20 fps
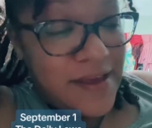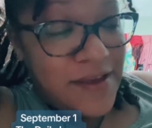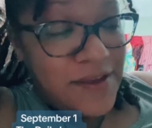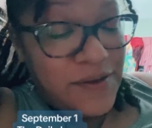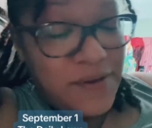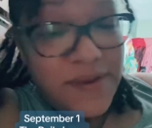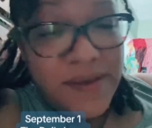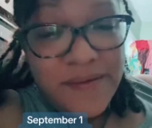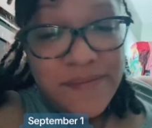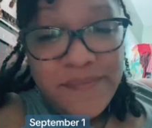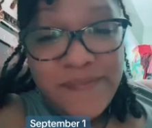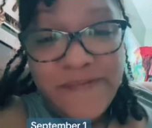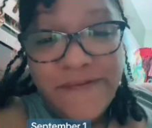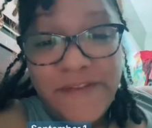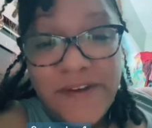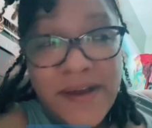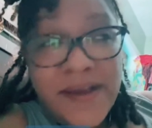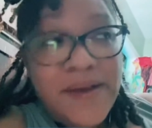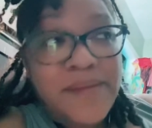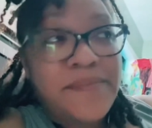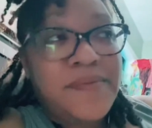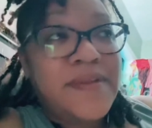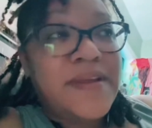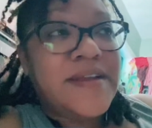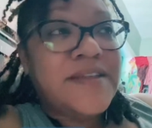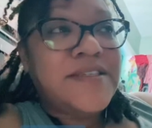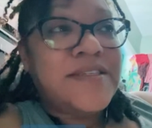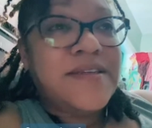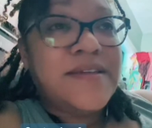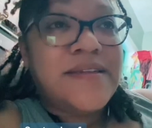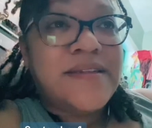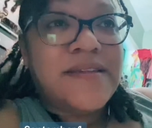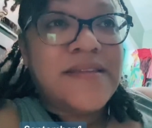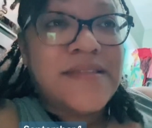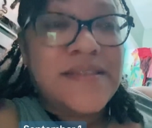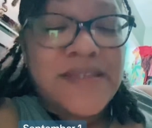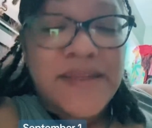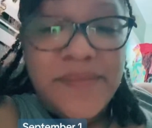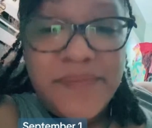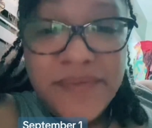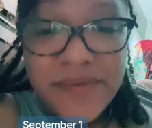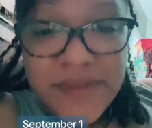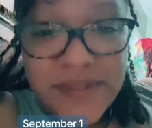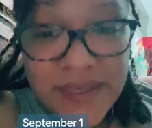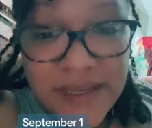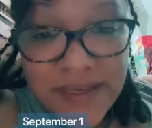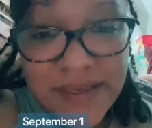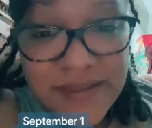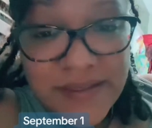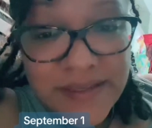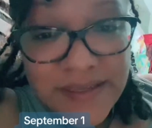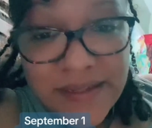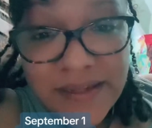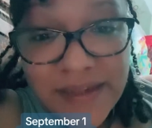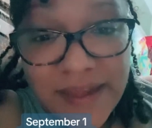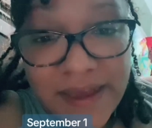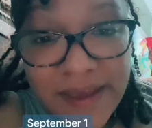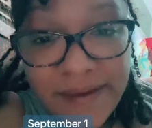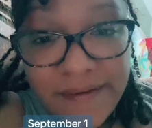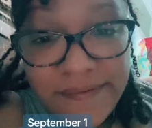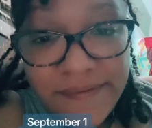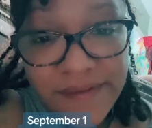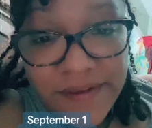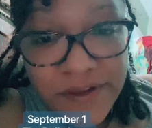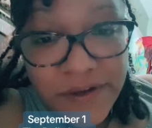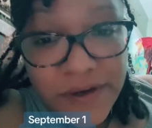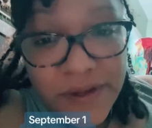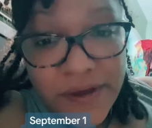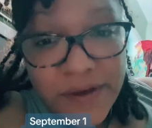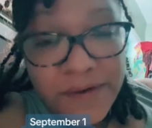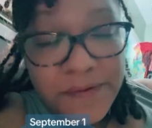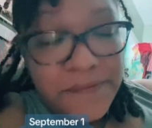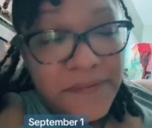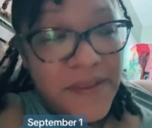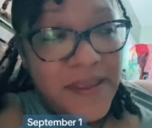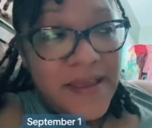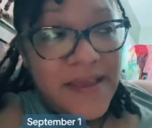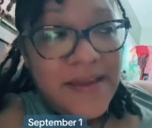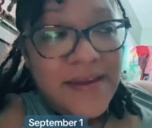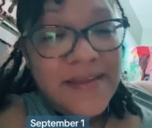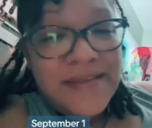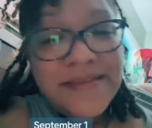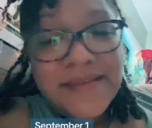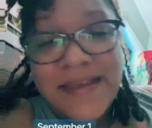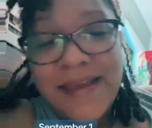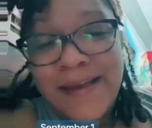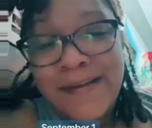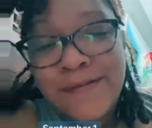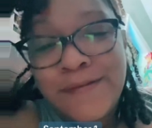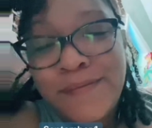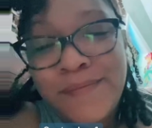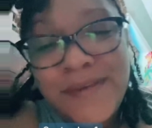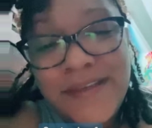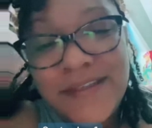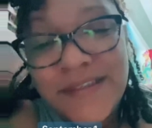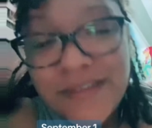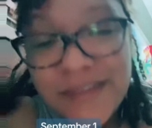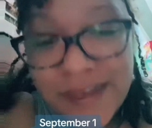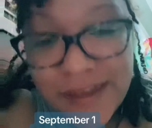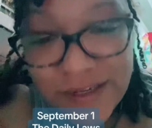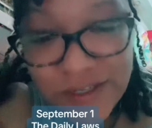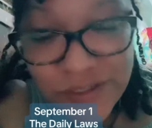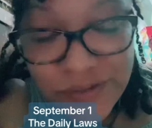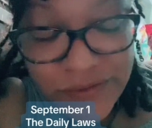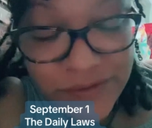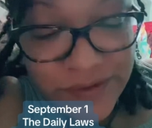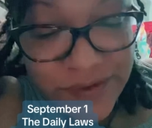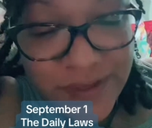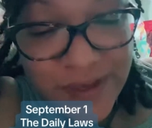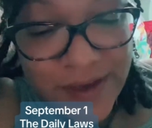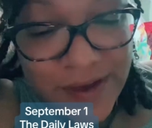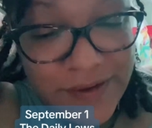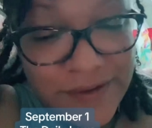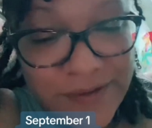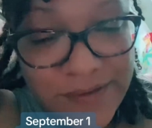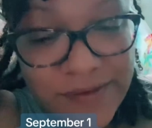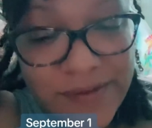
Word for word: you can find pleasure in the simple things in life, you know, doesn't have to be sexual, y'all.